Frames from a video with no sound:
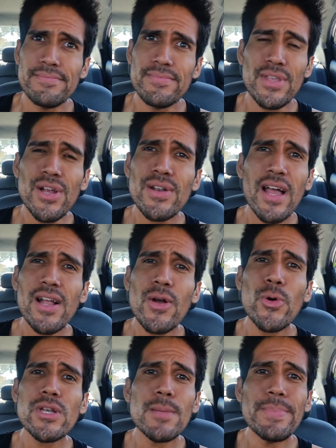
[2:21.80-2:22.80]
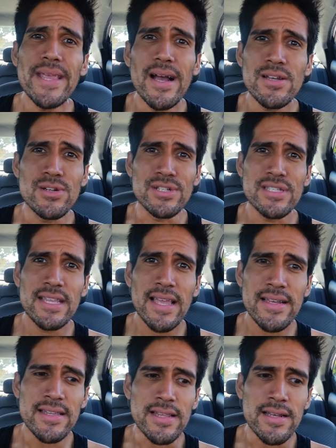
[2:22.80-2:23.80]
they're not going to be
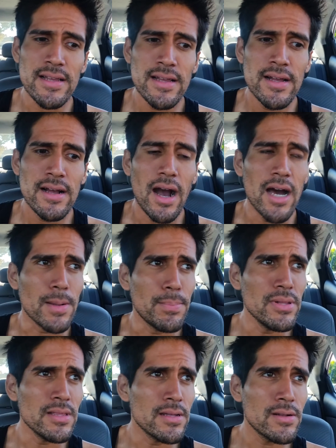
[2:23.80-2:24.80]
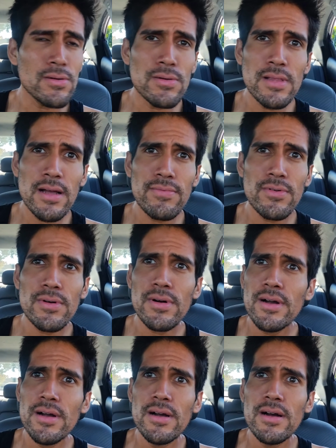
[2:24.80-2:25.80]
understanding on a political level,
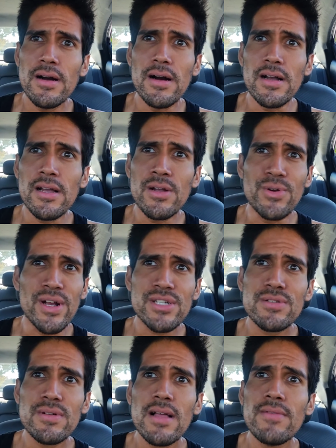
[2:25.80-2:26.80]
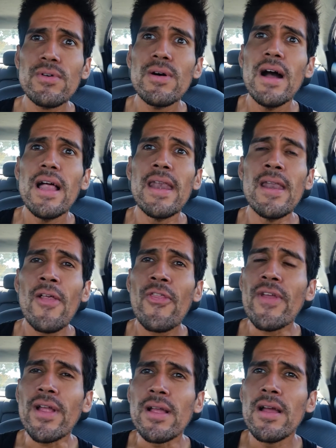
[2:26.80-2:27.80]
congressional level,
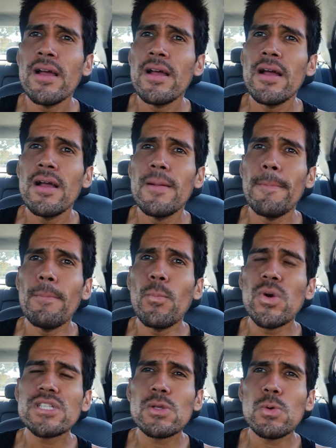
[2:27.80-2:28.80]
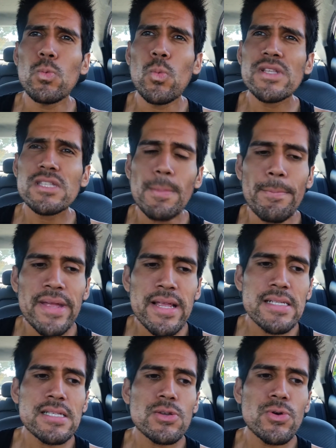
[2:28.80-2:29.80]
nothing. What's the
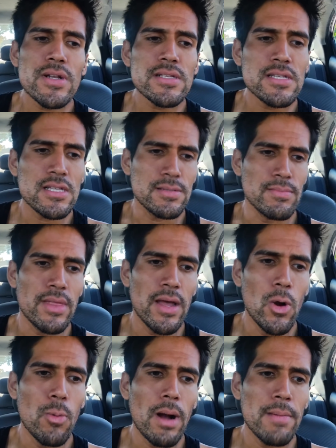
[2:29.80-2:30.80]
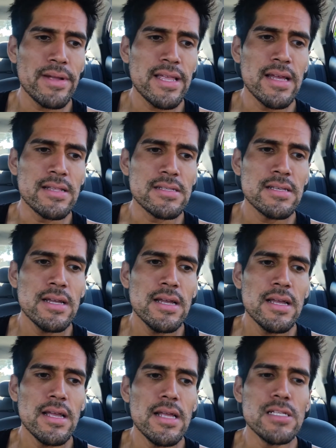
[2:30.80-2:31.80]
biggest criticism that Obama gets
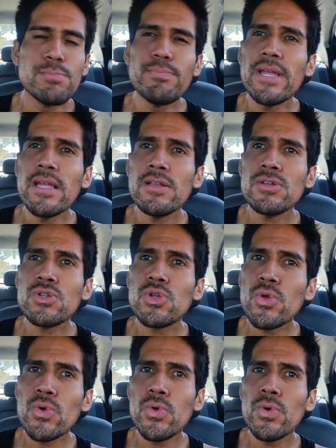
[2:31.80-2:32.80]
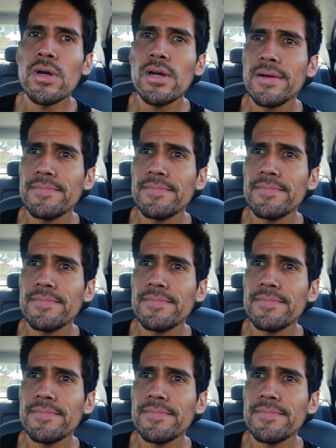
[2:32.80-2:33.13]
is being too